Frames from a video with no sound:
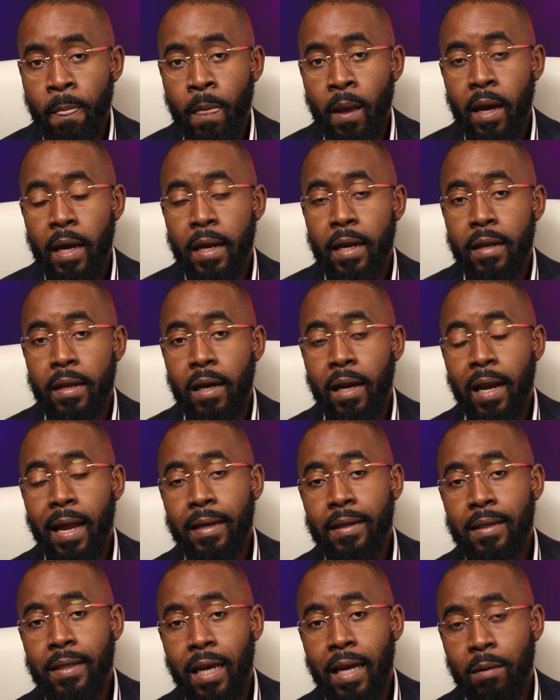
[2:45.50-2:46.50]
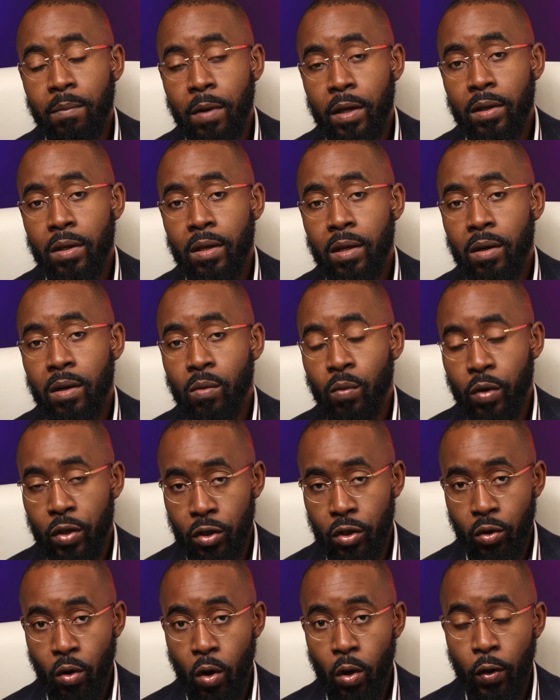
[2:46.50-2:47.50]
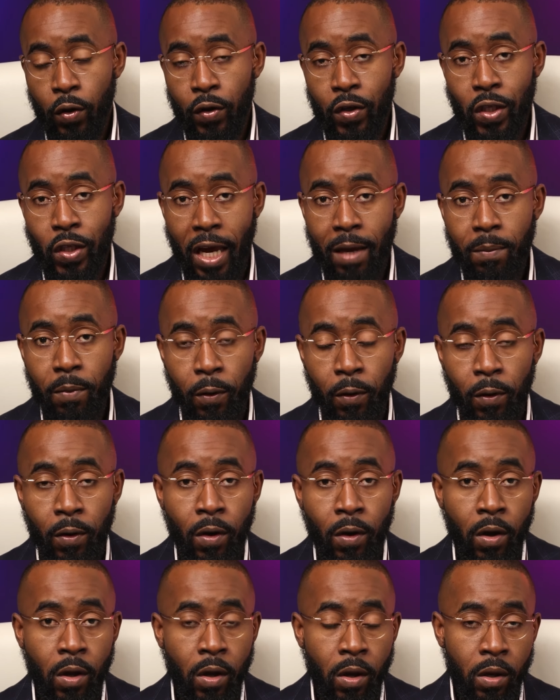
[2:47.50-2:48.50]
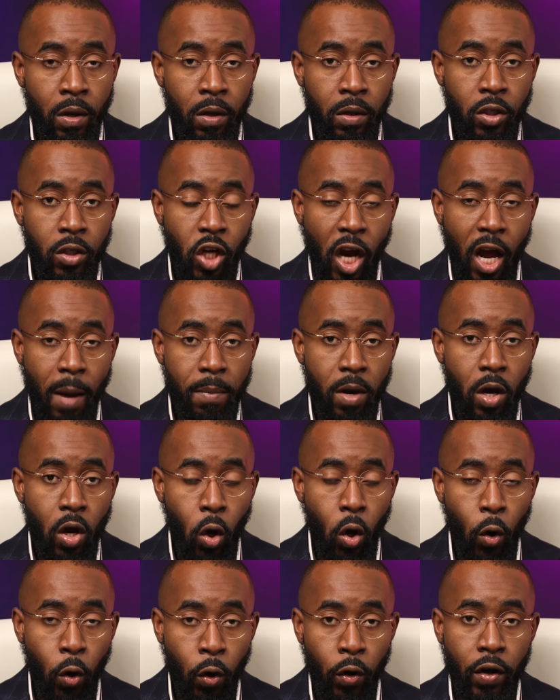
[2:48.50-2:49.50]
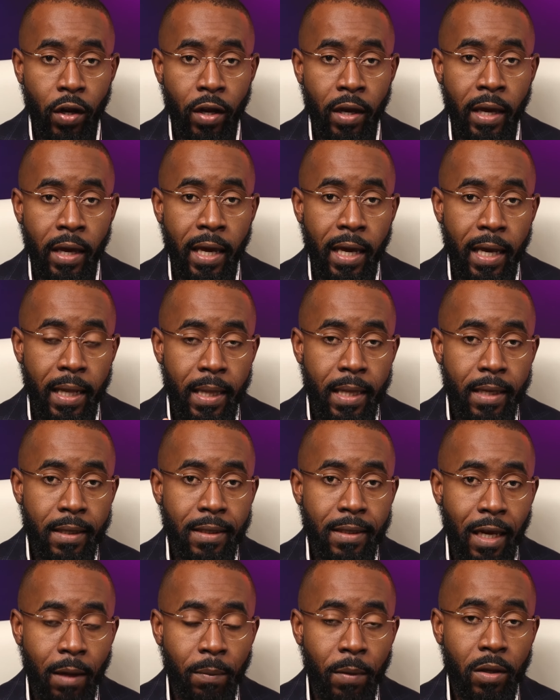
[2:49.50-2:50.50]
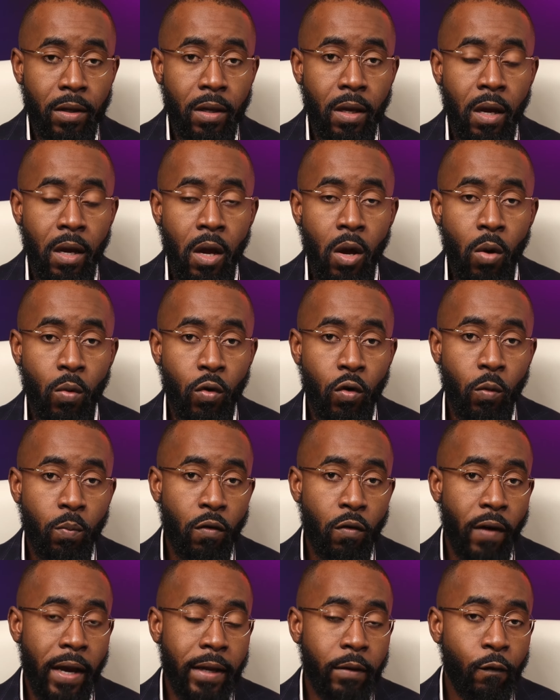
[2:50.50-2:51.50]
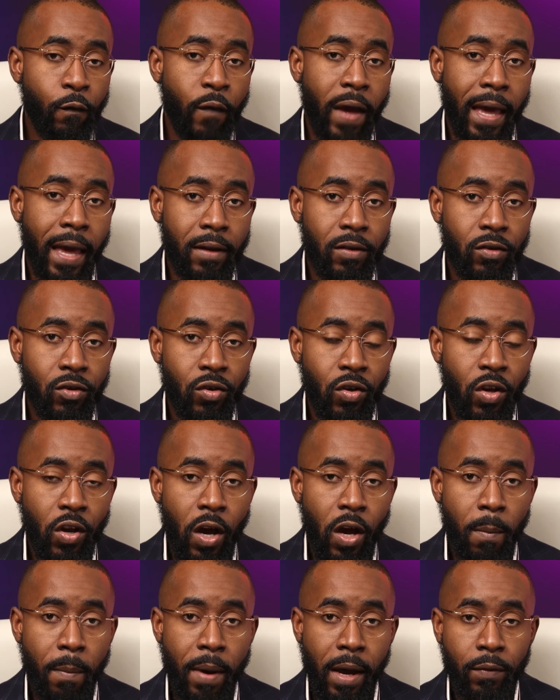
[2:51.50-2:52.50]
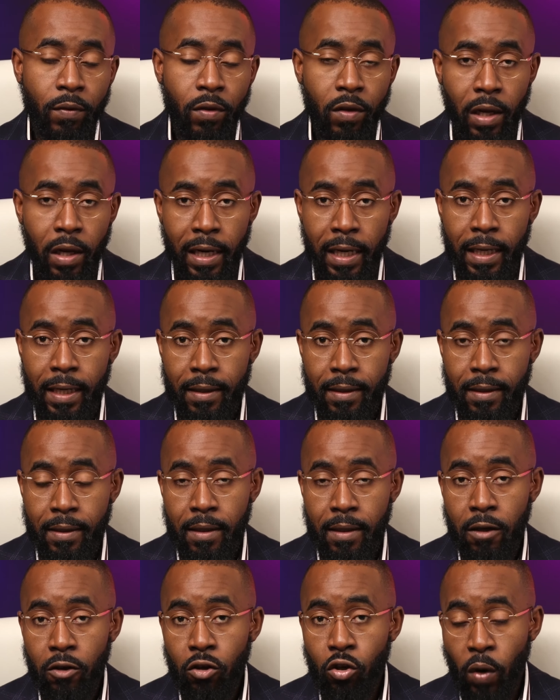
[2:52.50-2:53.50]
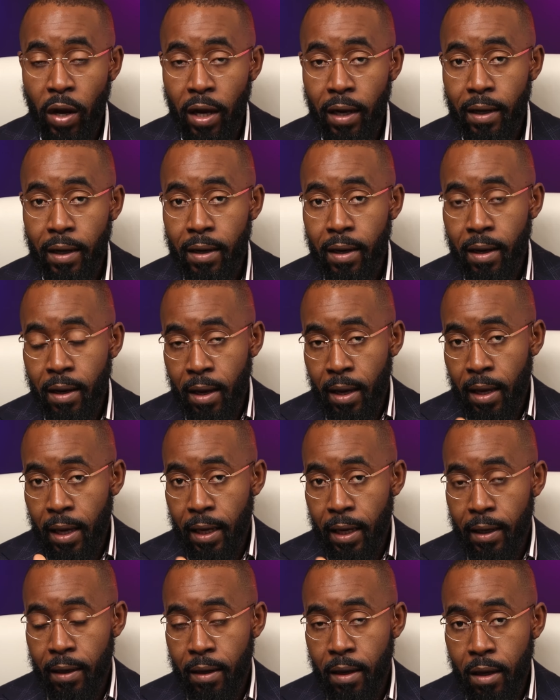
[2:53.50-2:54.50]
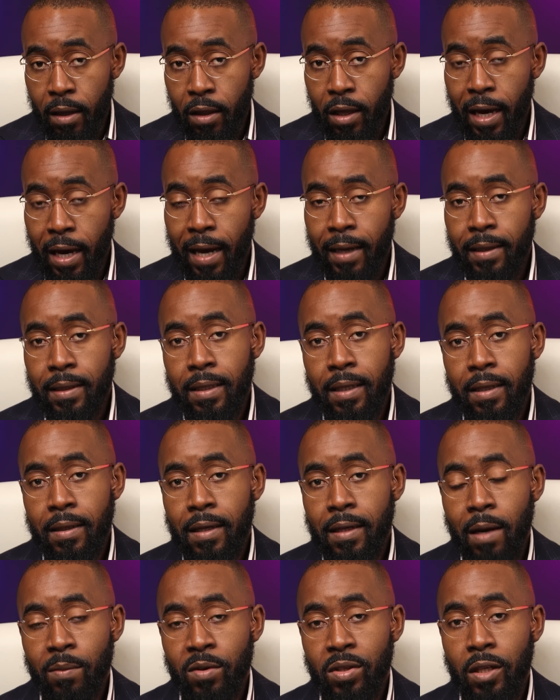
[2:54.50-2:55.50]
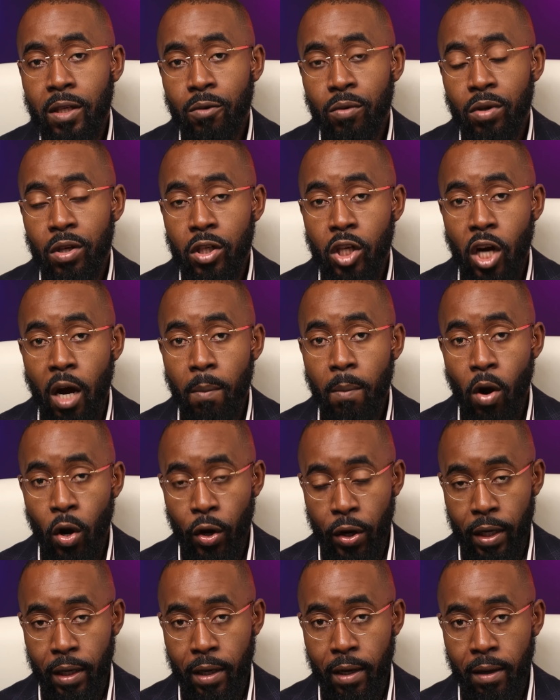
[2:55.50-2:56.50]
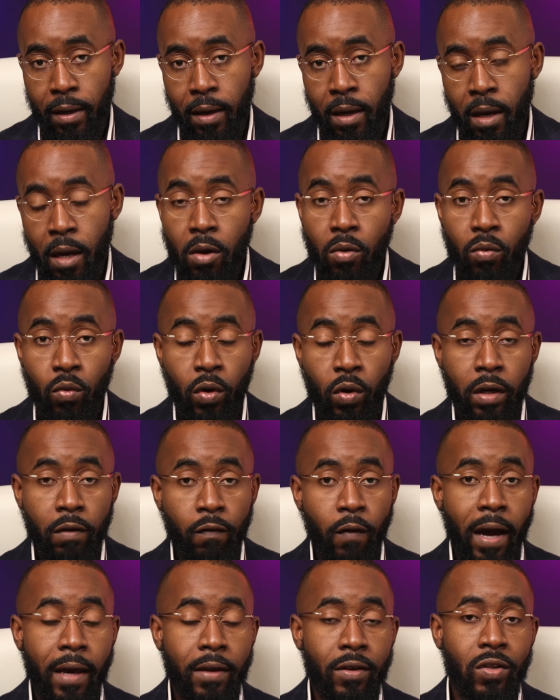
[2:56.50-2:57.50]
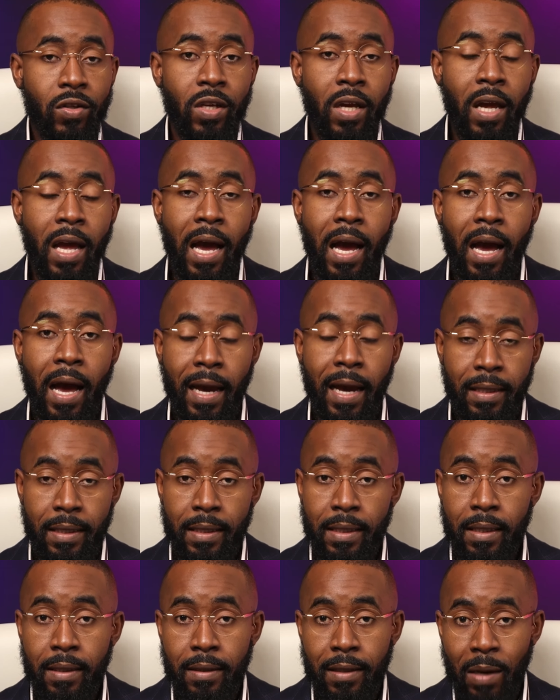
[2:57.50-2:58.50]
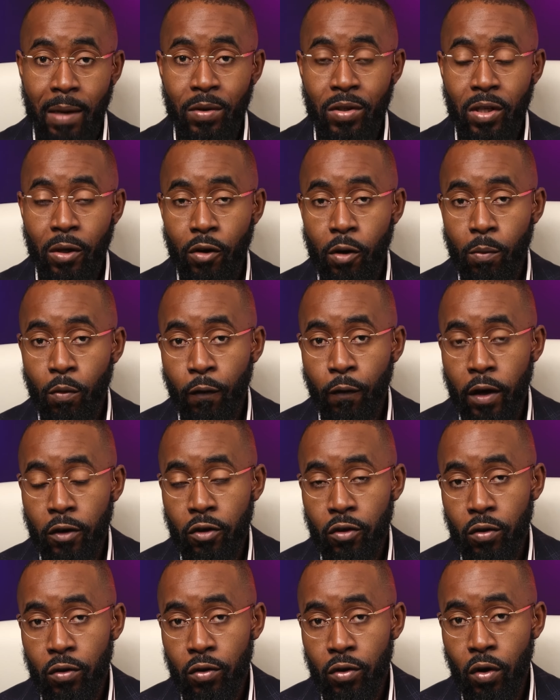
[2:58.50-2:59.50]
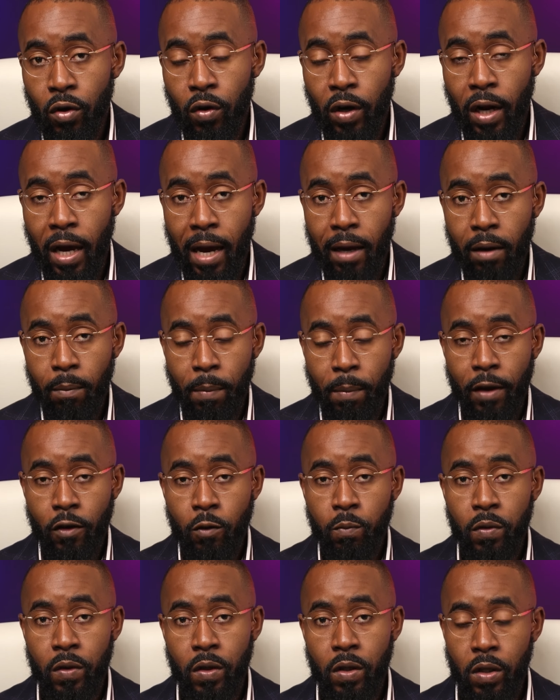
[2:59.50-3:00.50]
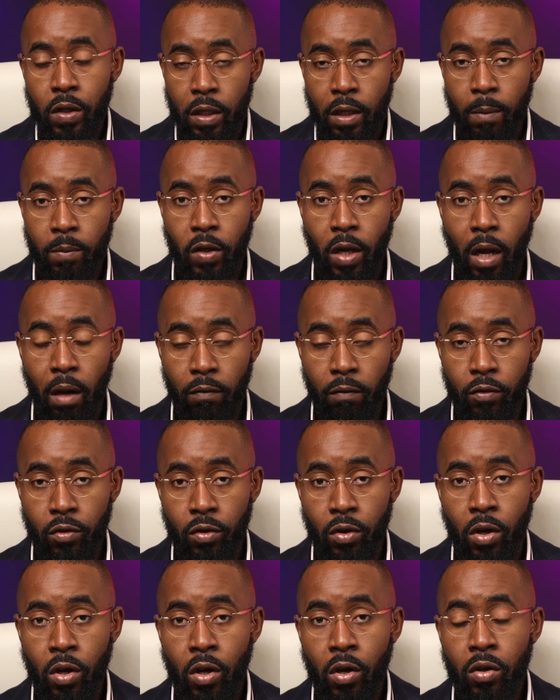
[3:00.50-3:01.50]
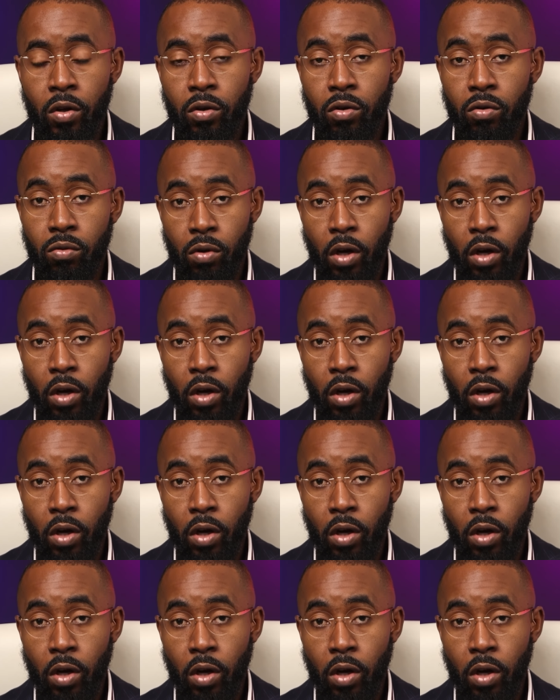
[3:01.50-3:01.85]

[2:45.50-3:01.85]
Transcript: And in the last segment, which is called the Cyber Job Alert, in this segment, we will provide facts about the latest trend in the IT and cybersecurity job market. We will advise IT and cybersecurity professionals on how to best position themselves to